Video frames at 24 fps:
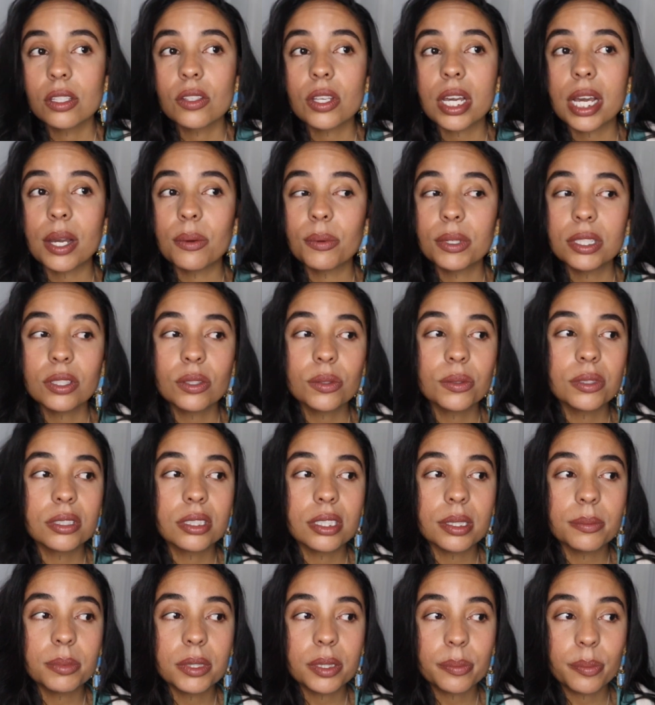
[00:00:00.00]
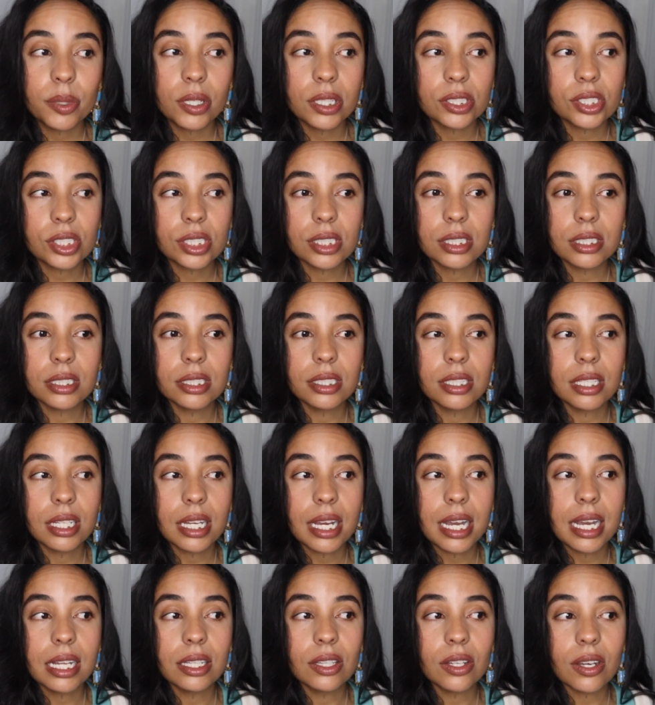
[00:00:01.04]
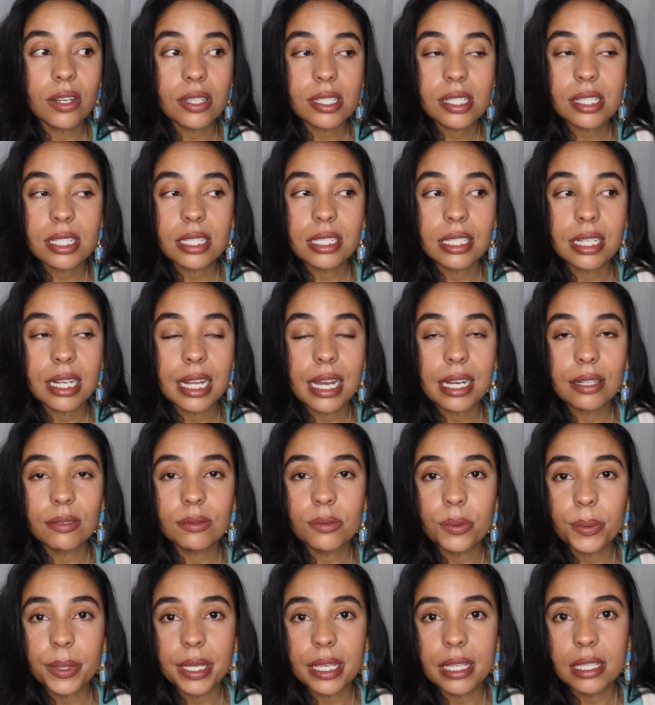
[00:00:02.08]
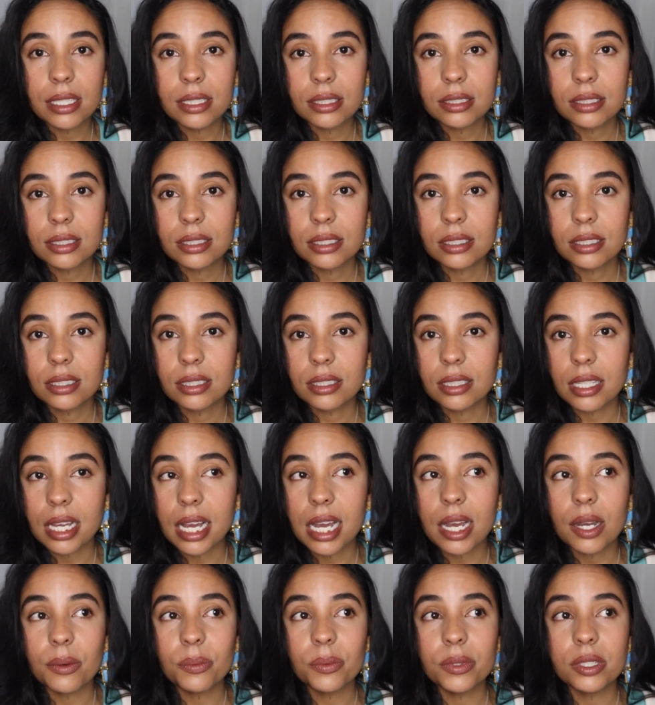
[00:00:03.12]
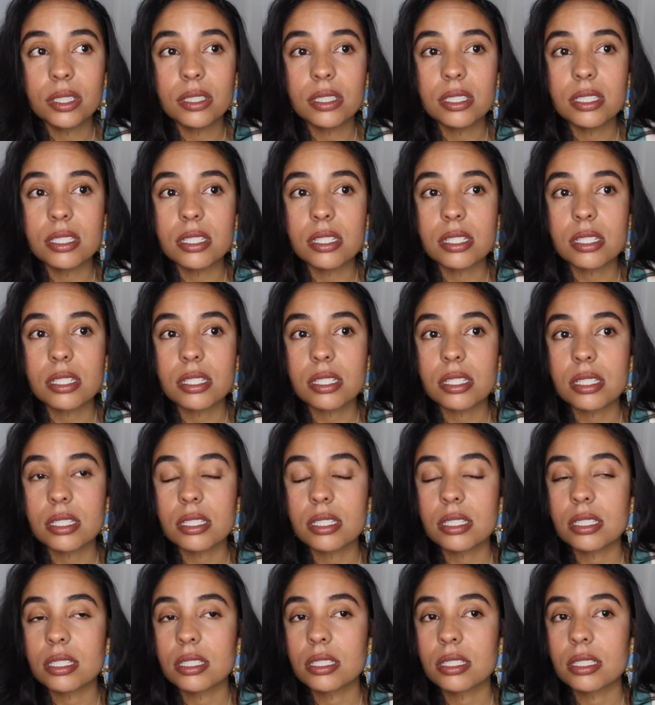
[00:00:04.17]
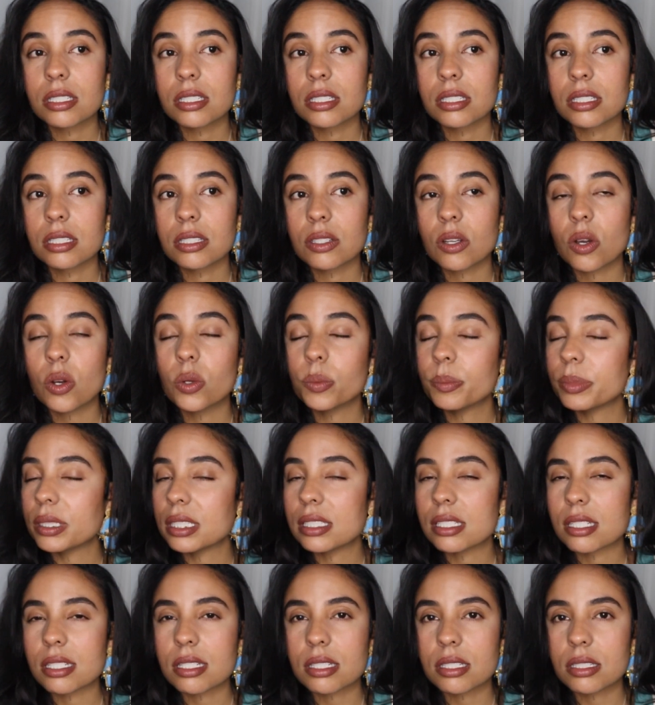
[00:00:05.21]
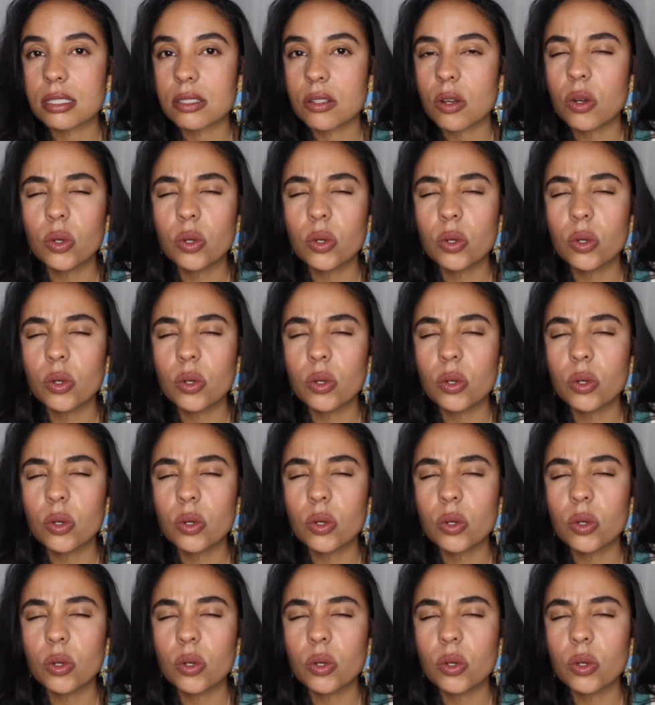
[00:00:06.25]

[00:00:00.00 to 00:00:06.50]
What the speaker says: I went through a deep depression. I lost a lot of weight. I was hopeless.